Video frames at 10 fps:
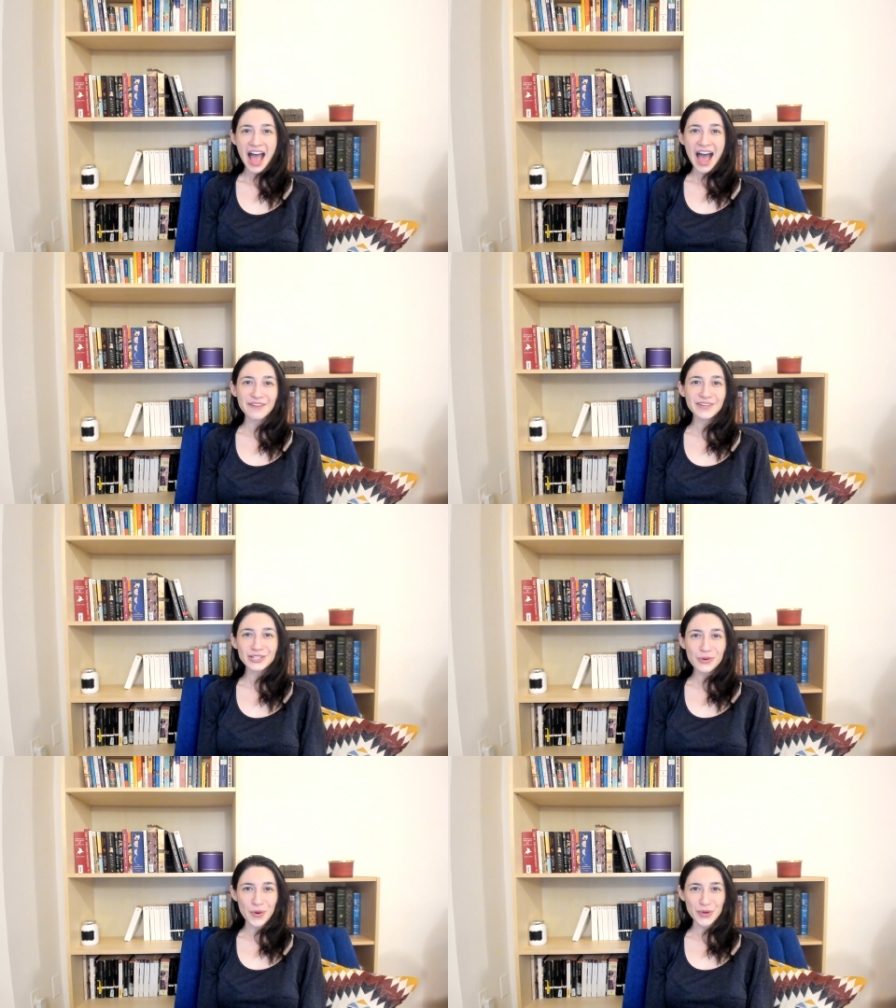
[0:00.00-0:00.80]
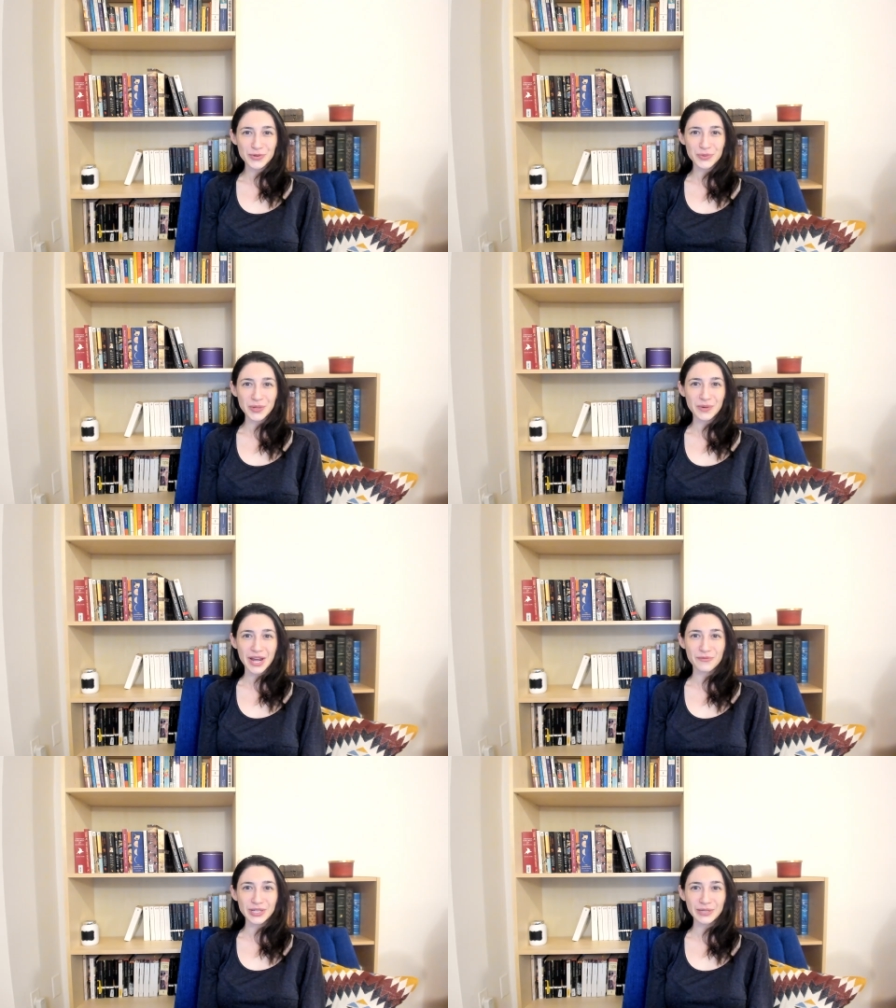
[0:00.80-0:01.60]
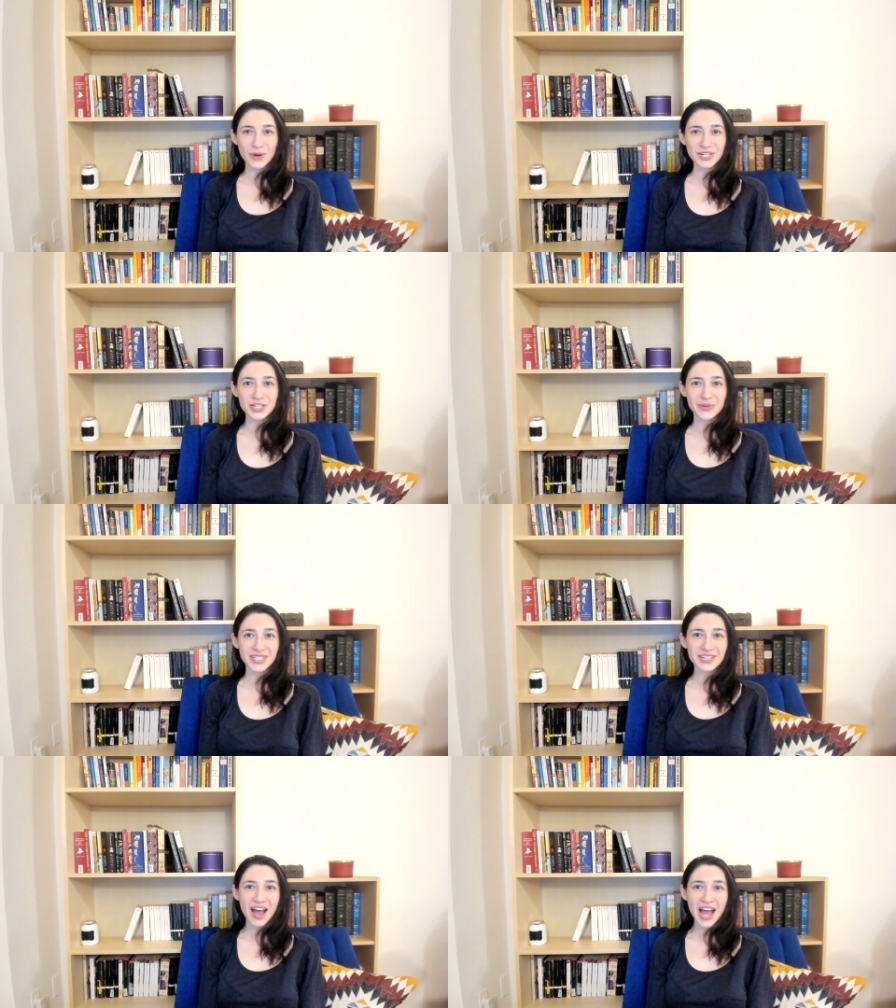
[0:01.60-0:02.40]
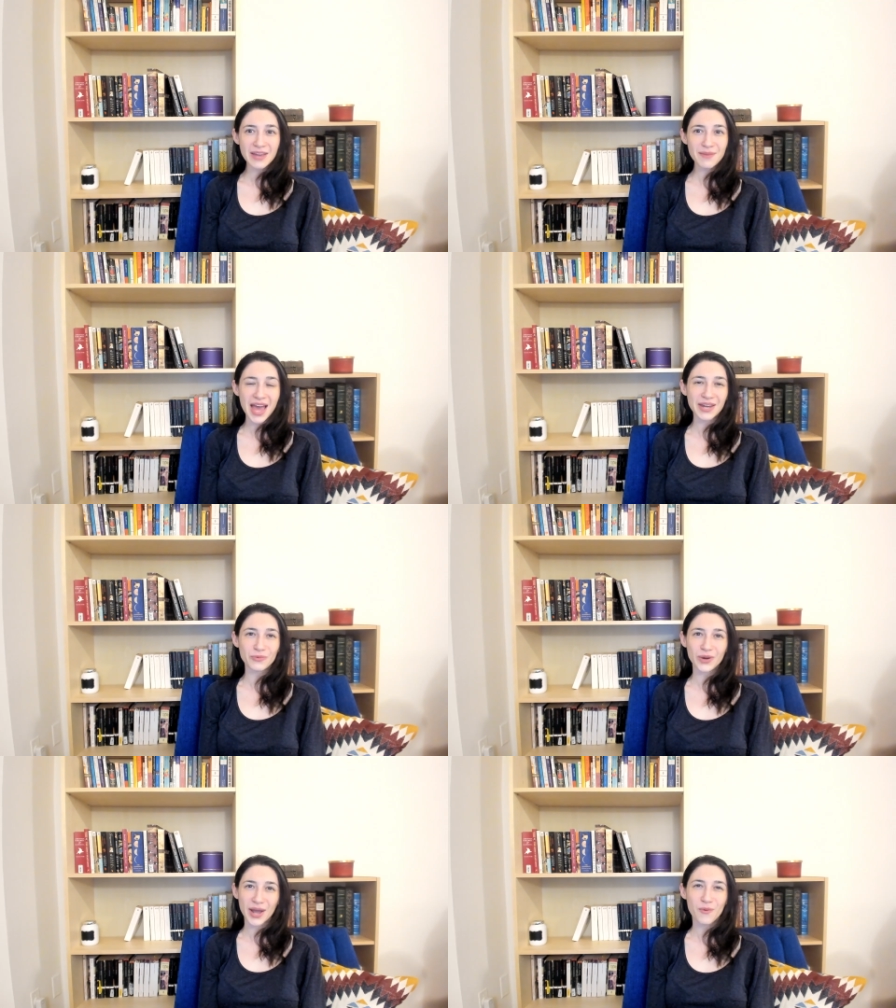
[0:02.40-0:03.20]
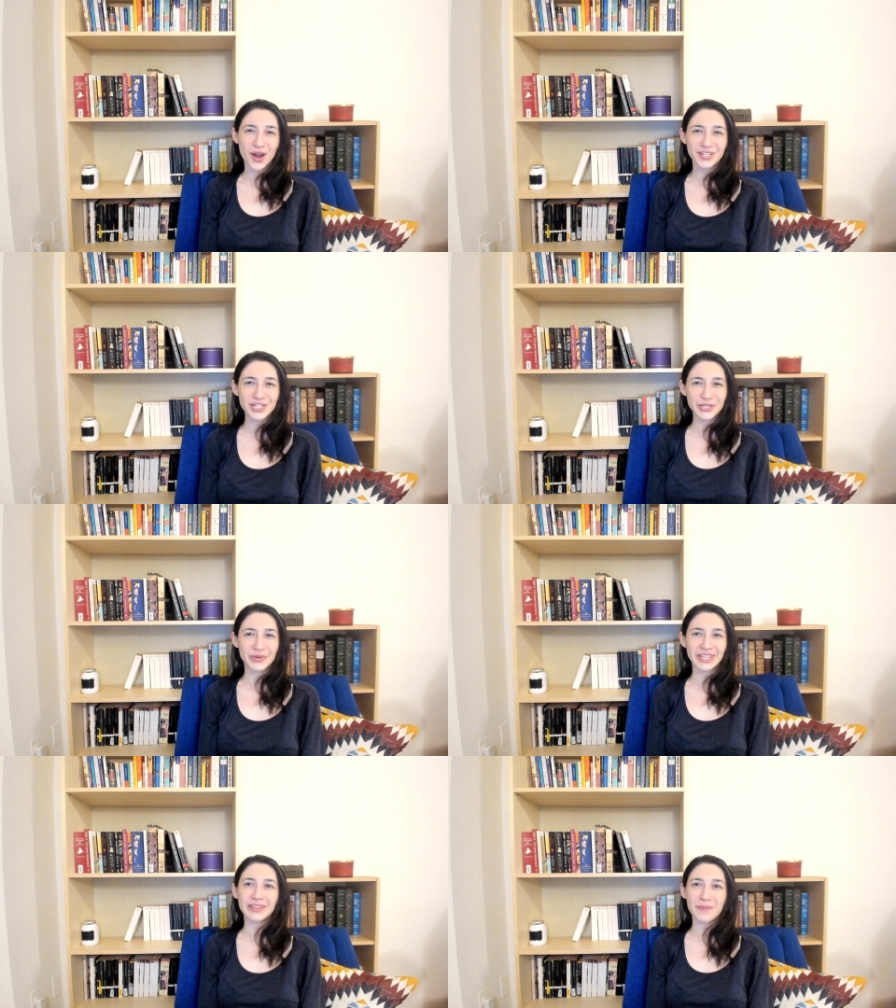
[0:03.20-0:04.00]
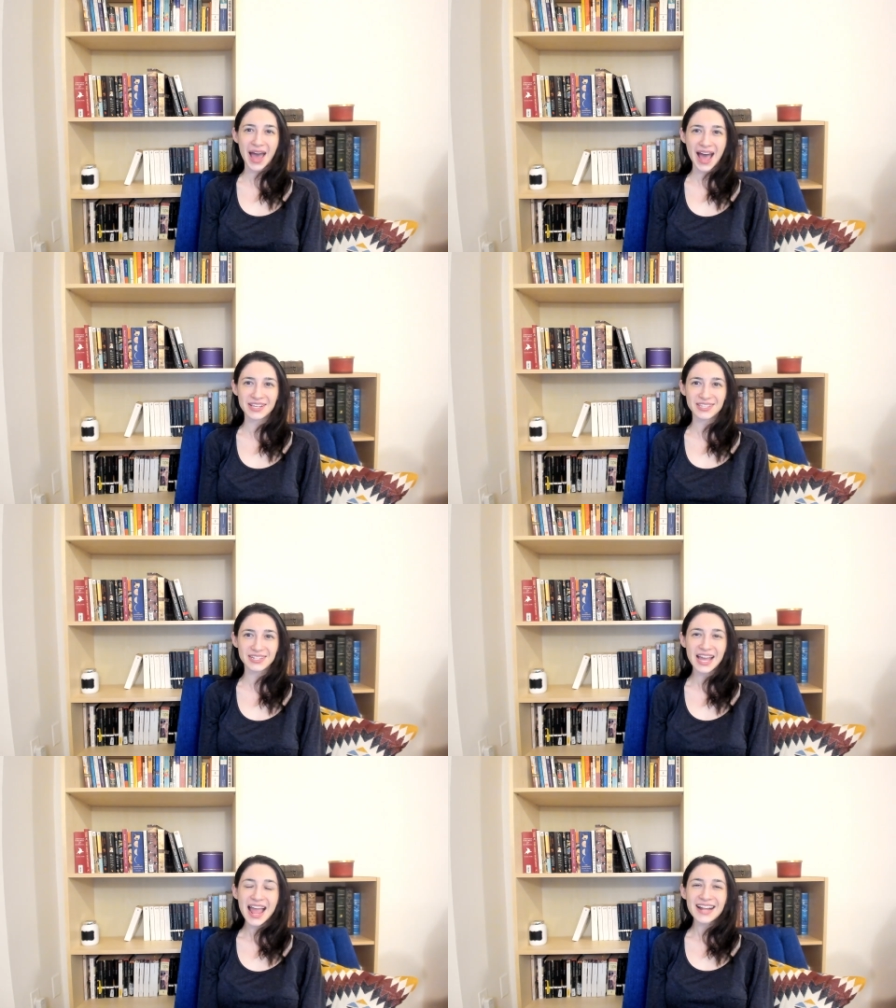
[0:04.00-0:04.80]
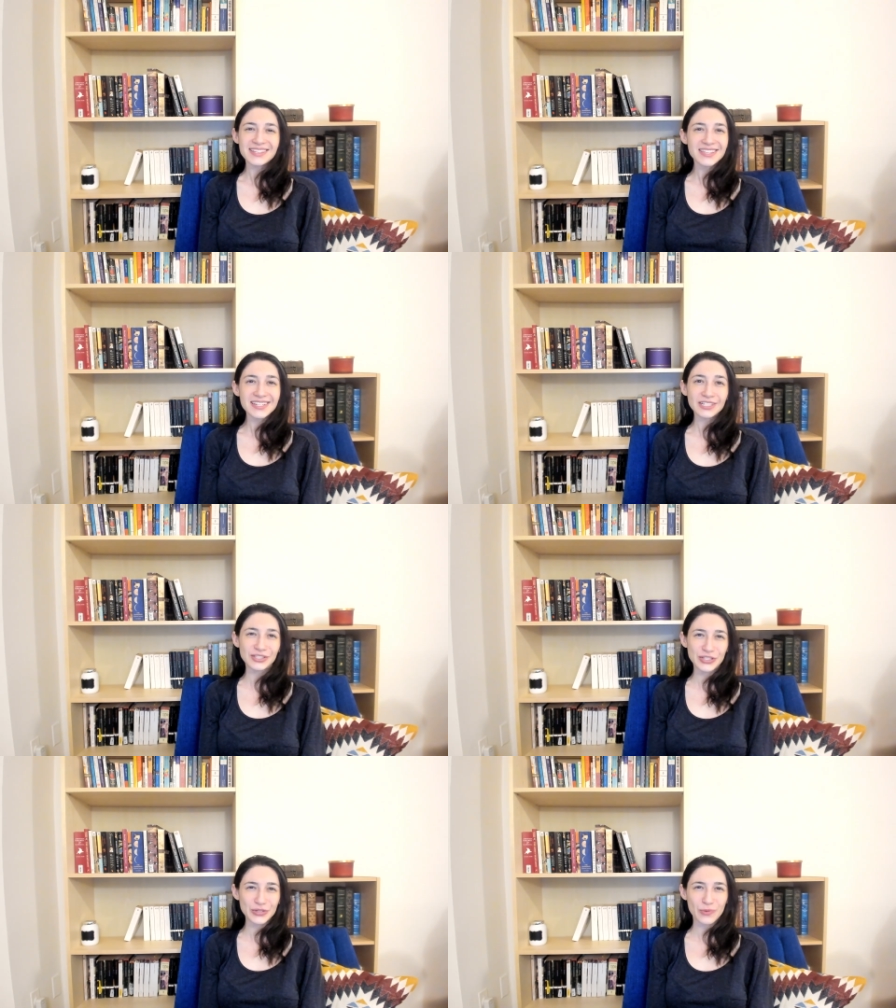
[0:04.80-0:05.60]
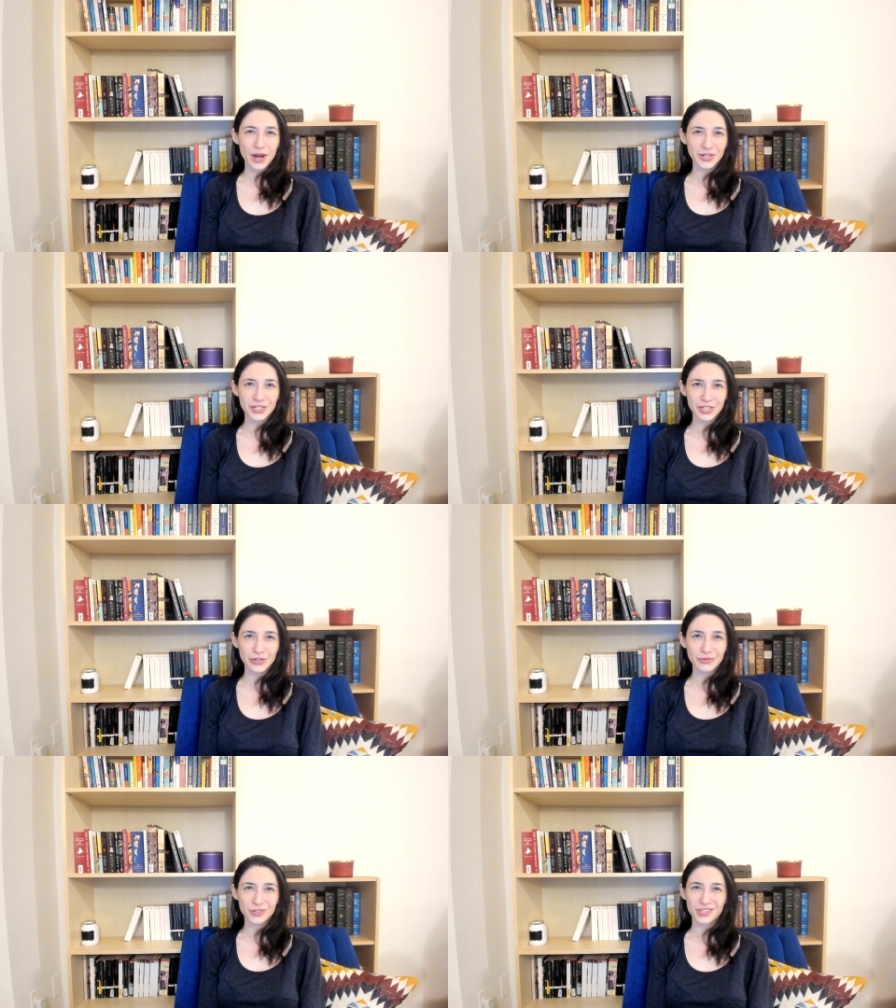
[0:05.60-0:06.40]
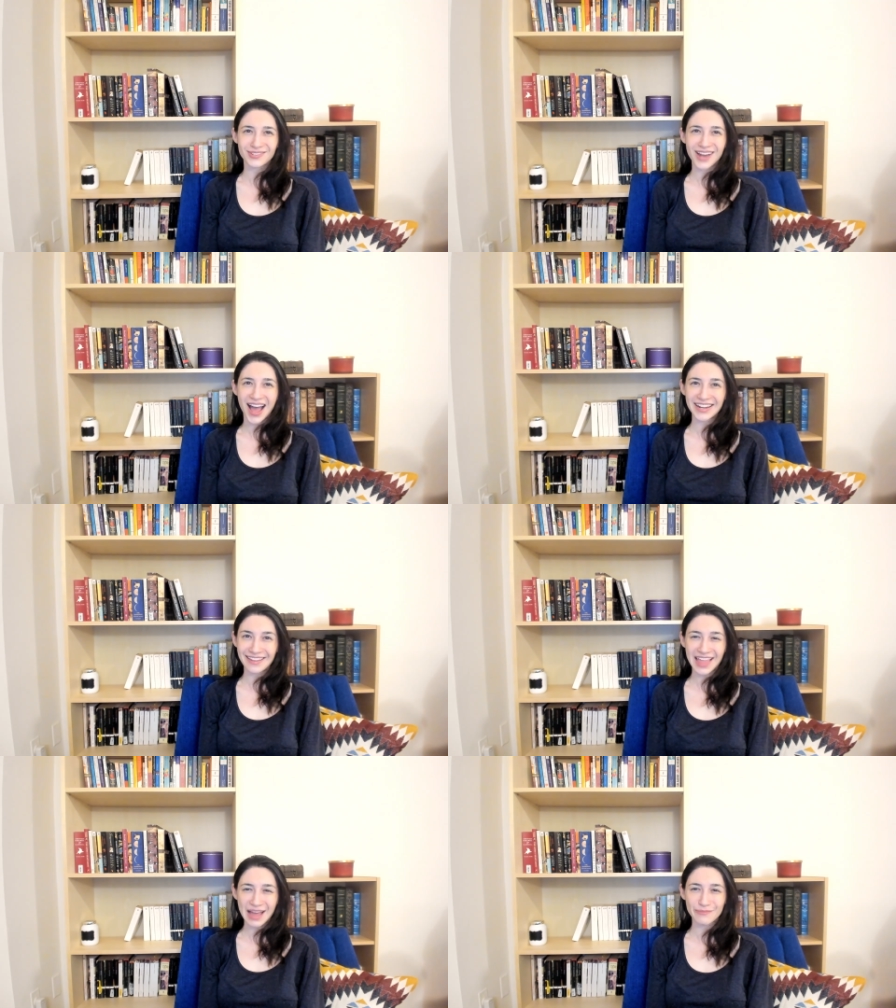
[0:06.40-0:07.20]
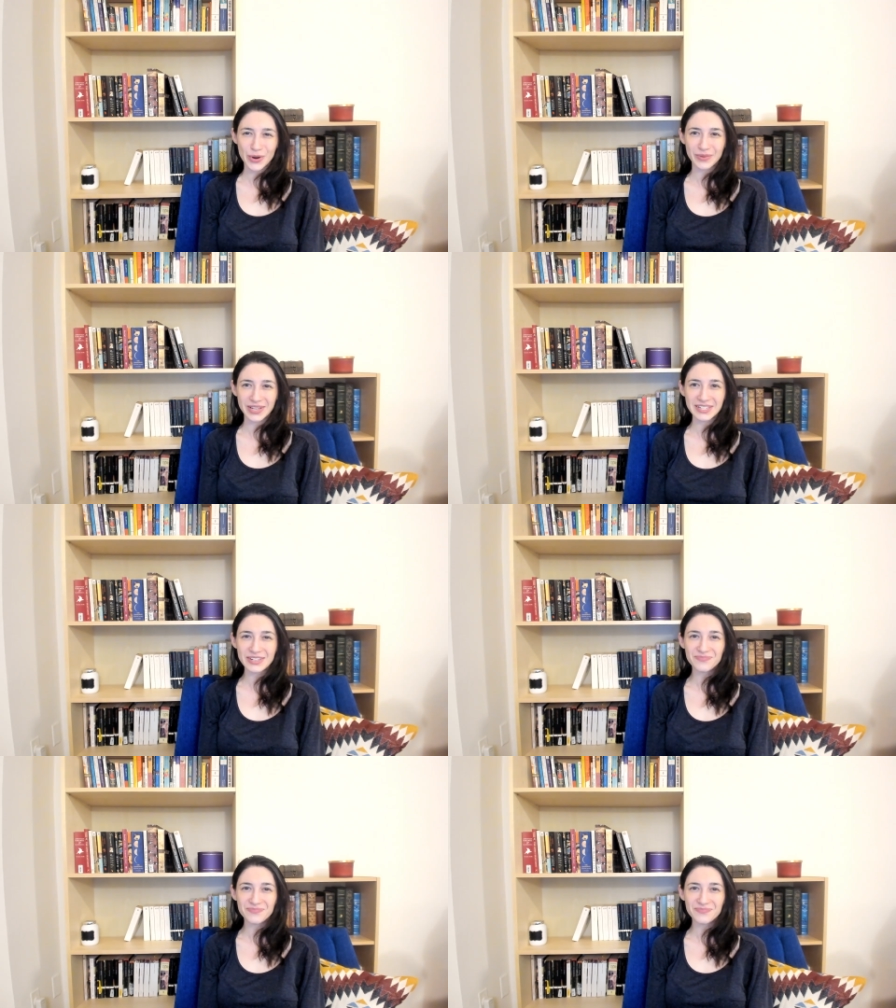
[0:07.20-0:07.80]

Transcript: I feel torn between what I really want to do at the time and what I wanted to do in the past, and still do want to do, just not in that moment.